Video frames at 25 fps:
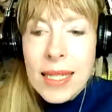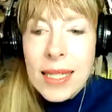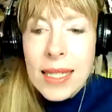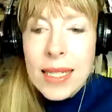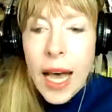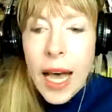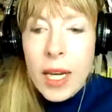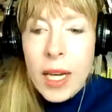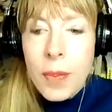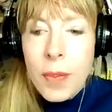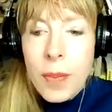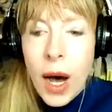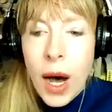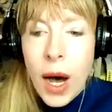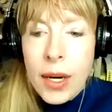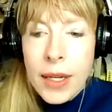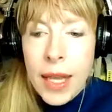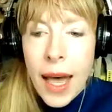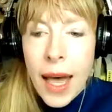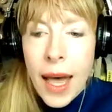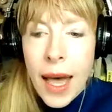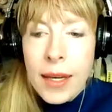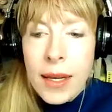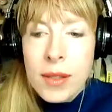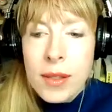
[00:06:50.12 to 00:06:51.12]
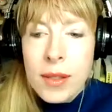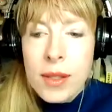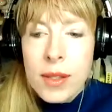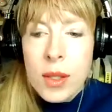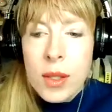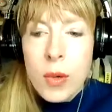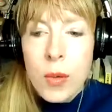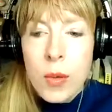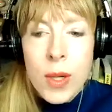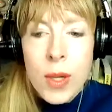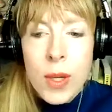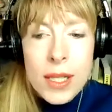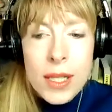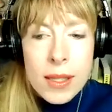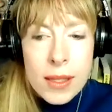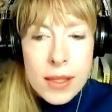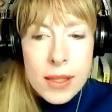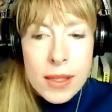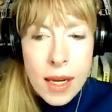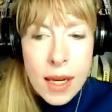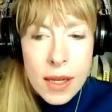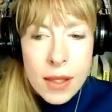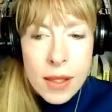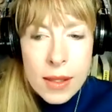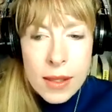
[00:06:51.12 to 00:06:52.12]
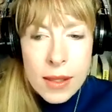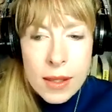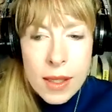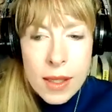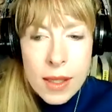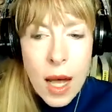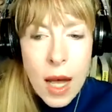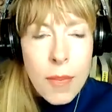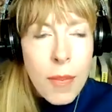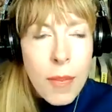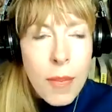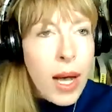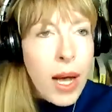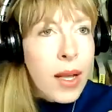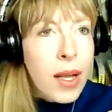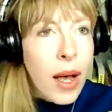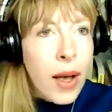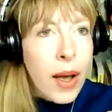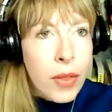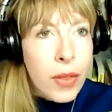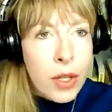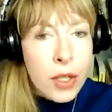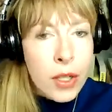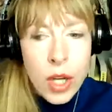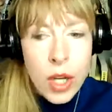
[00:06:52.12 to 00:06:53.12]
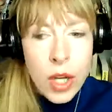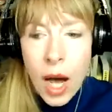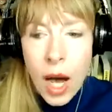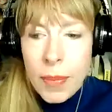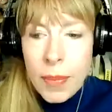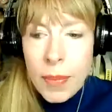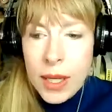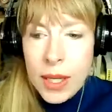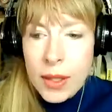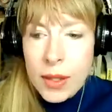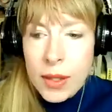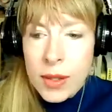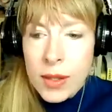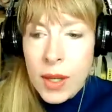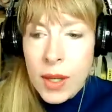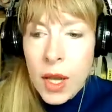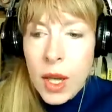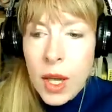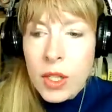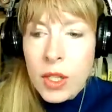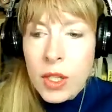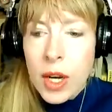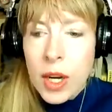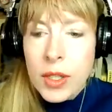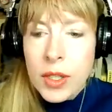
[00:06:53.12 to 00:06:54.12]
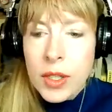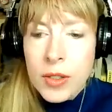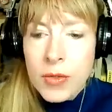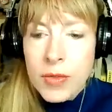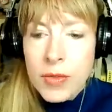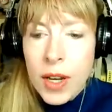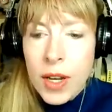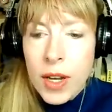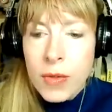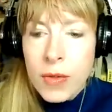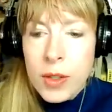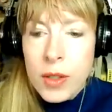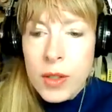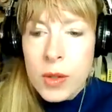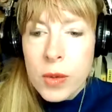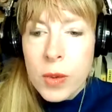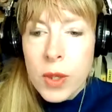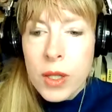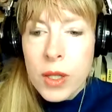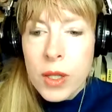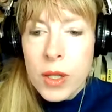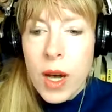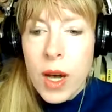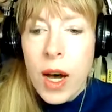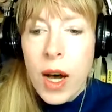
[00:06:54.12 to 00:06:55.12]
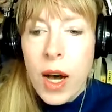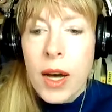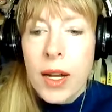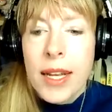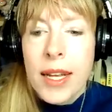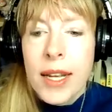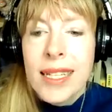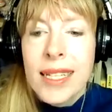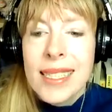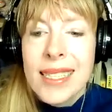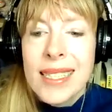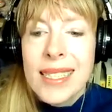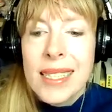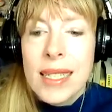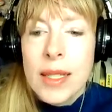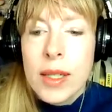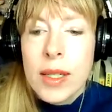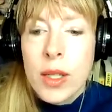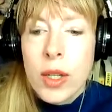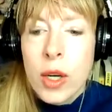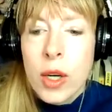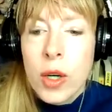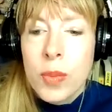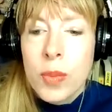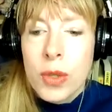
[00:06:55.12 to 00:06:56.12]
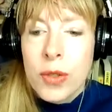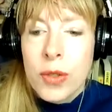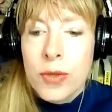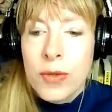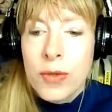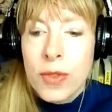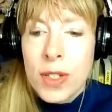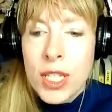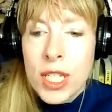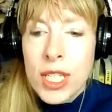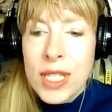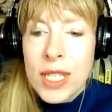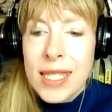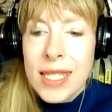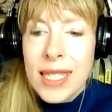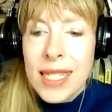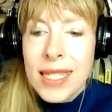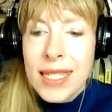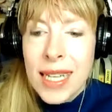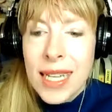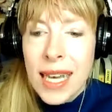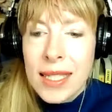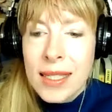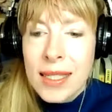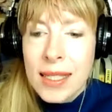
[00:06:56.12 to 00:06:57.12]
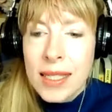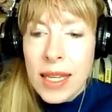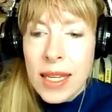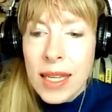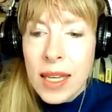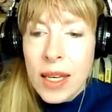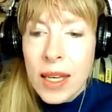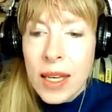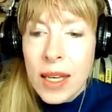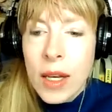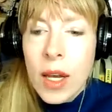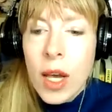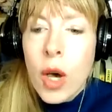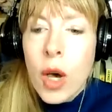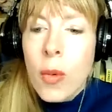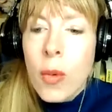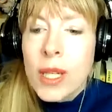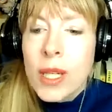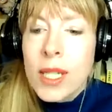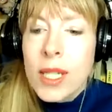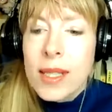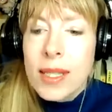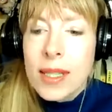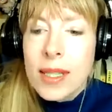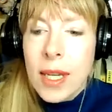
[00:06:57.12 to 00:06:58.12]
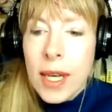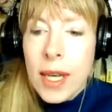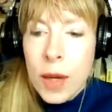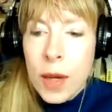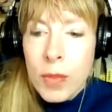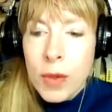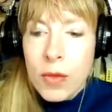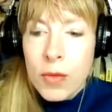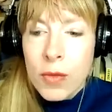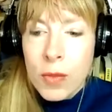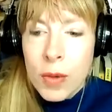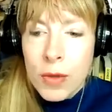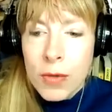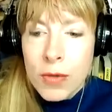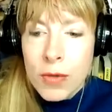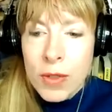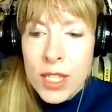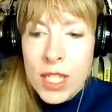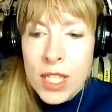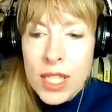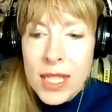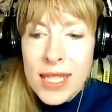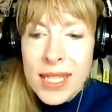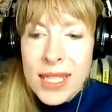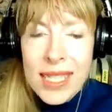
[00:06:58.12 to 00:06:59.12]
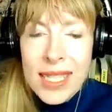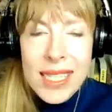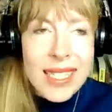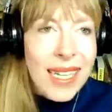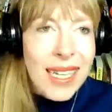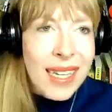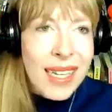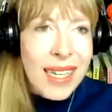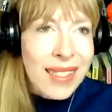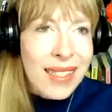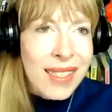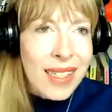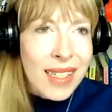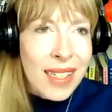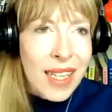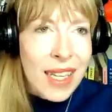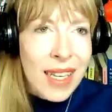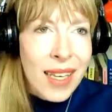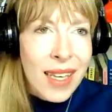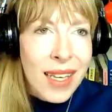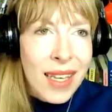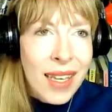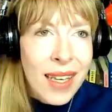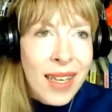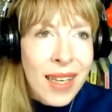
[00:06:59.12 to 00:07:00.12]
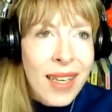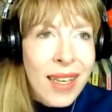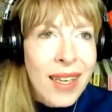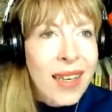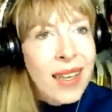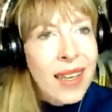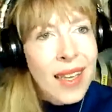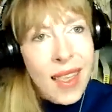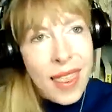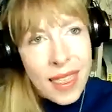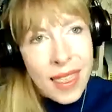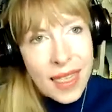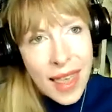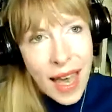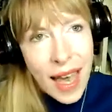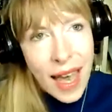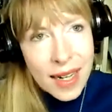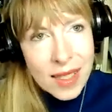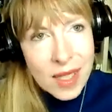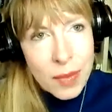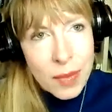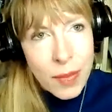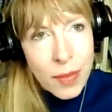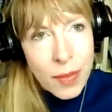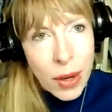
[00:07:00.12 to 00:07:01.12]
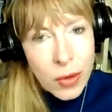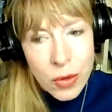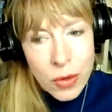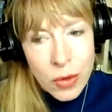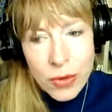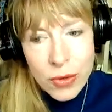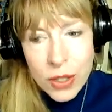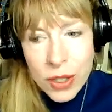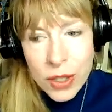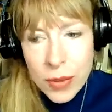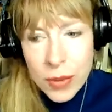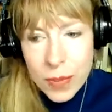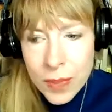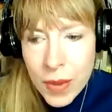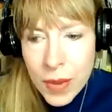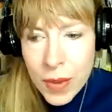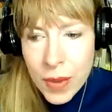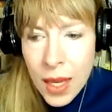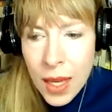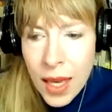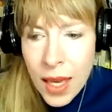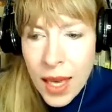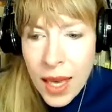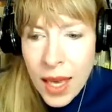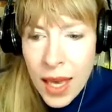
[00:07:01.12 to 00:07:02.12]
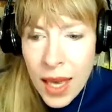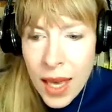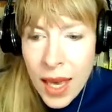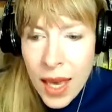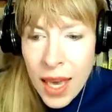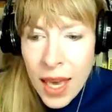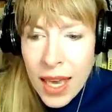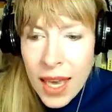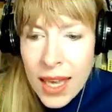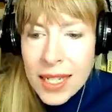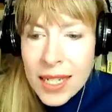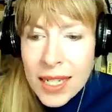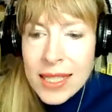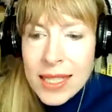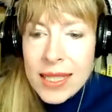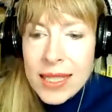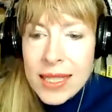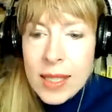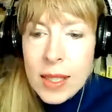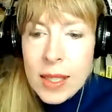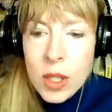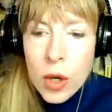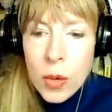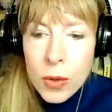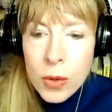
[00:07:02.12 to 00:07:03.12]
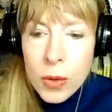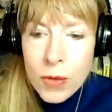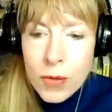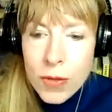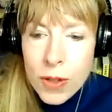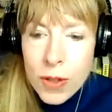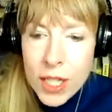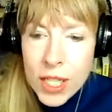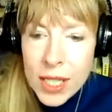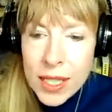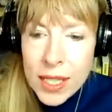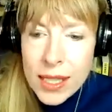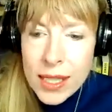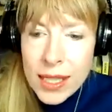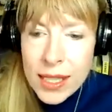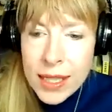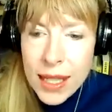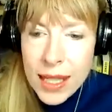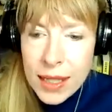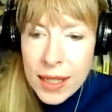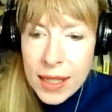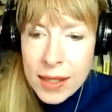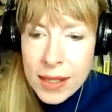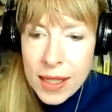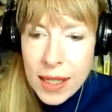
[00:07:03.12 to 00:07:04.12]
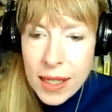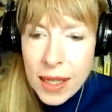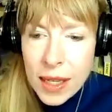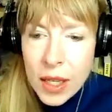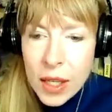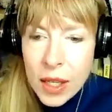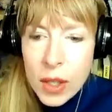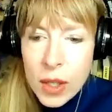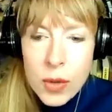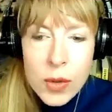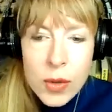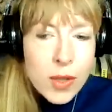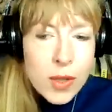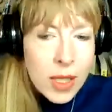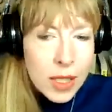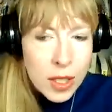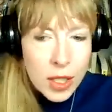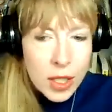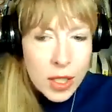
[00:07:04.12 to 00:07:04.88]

Tide podcast, we discuss, among other topics, Dr. Pfeifer's work on in silico proficiency testing, which is a type of proficiency testing. That is a mouthful. In silico proficiency testing, you send